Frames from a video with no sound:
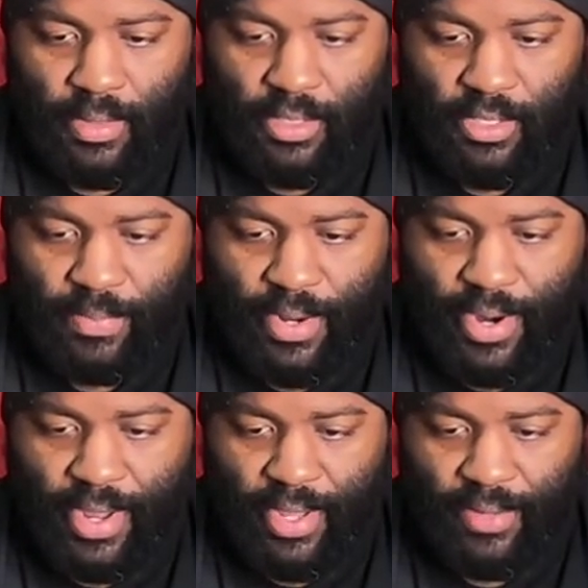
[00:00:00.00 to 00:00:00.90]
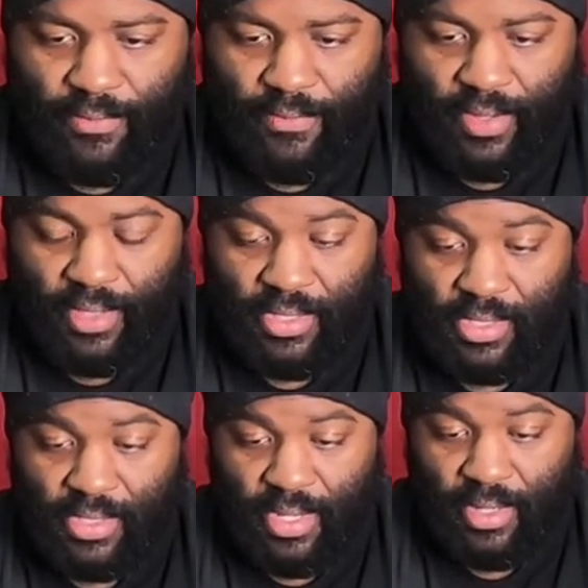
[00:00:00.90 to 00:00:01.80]
Spearhead 50
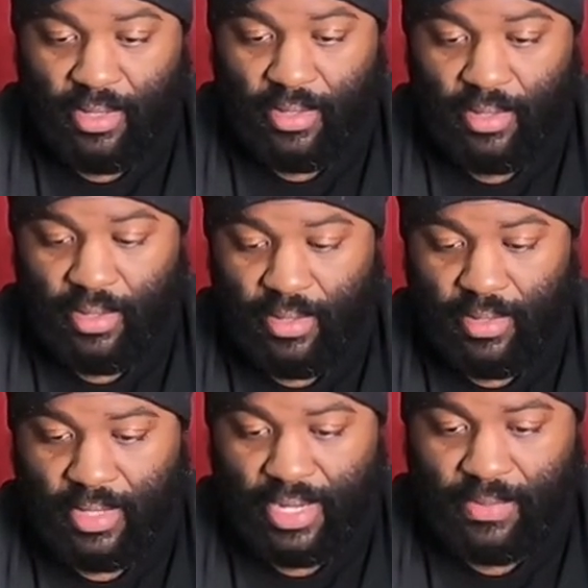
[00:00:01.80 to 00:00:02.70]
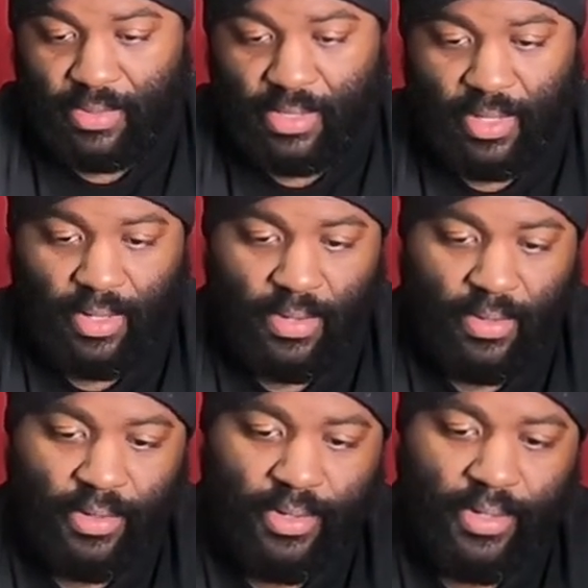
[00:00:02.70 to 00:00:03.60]
sinking, like I was saying
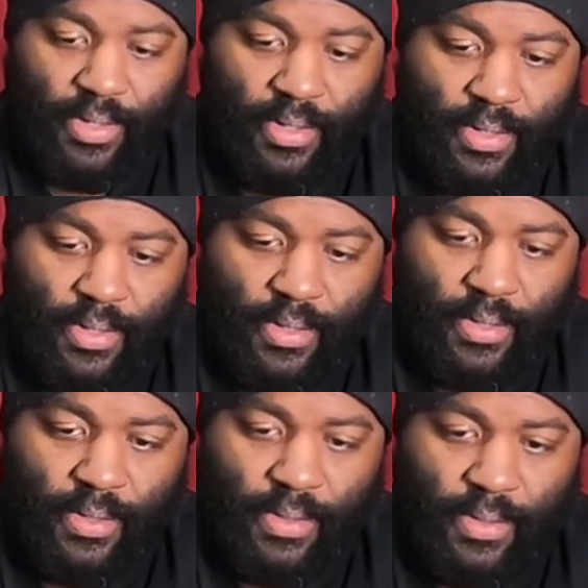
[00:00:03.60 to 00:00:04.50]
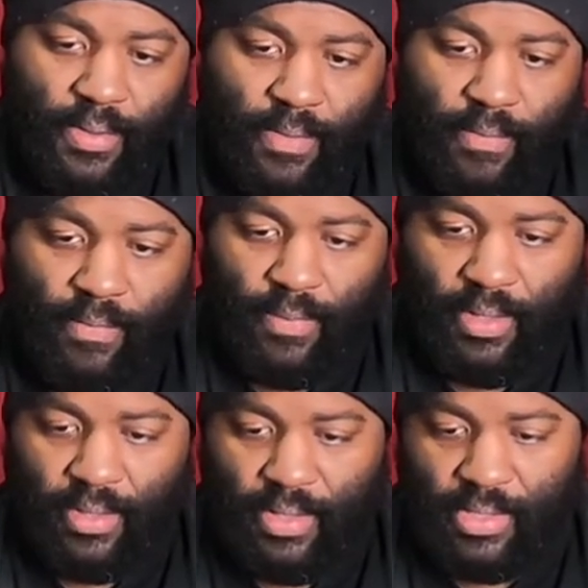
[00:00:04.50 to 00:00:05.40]
earlier.
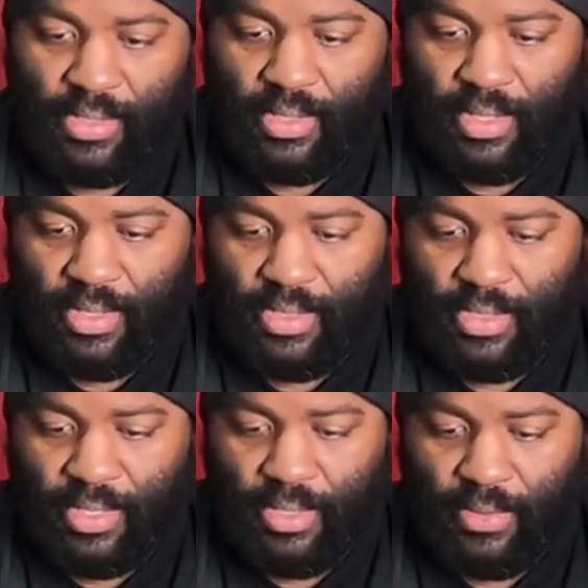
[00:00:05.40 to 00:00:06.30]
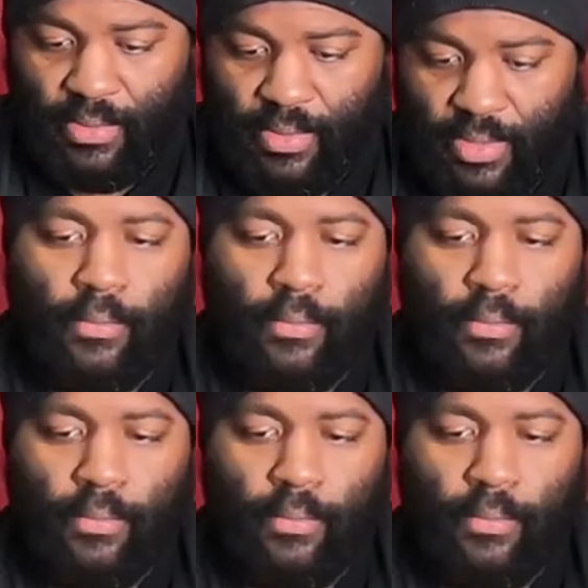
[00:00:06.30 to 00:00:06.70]
Get these untangled.